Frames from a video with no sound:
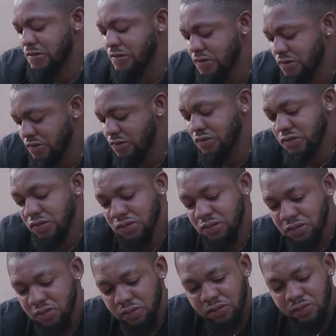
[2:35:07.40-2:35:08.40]
be cheesy,
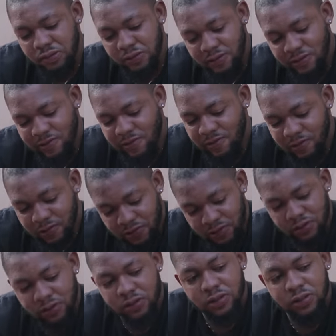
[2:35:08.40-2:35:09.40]
B.
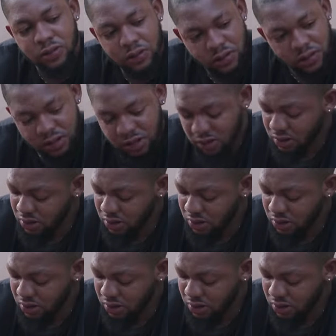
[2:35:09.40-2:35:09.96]
Ha!